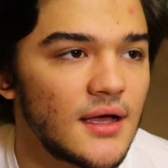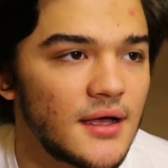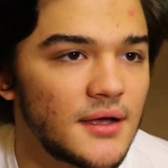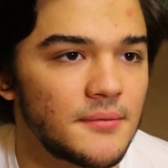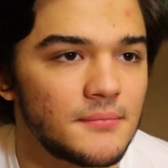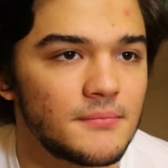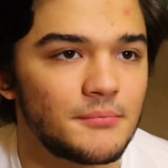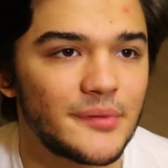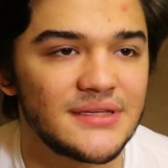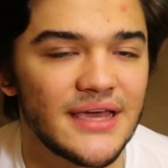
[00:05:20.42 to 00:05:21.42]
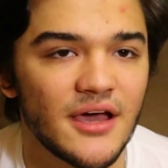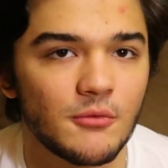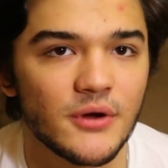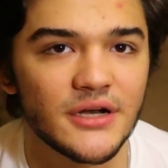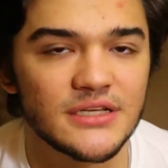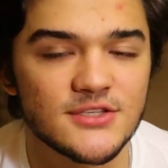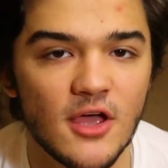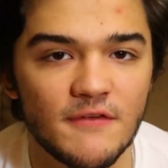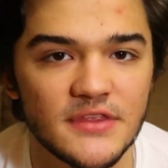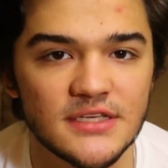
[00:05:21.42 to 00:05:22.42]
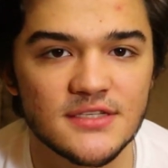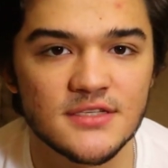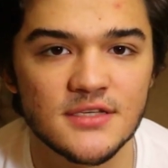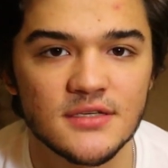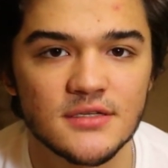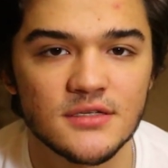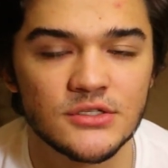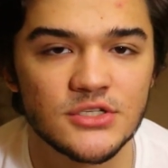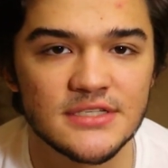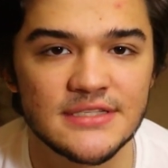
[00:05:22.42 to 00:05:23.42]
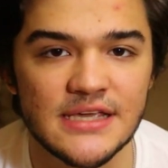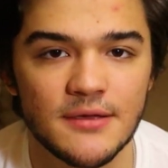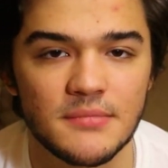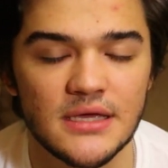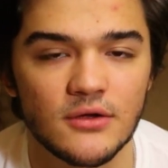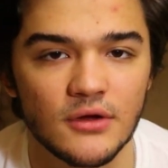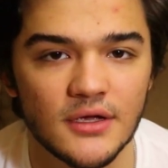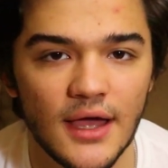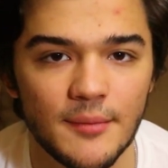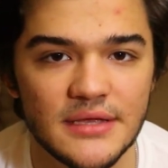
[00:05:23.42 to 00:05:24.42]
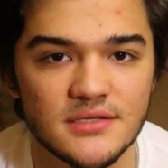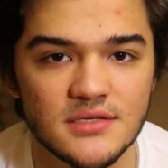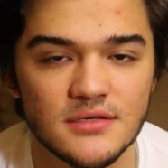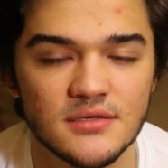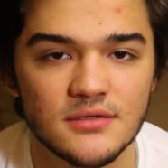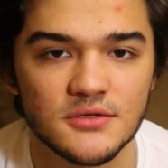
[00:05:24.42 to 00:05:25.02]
But yeah, we're going to solve this. Just DM me or comment,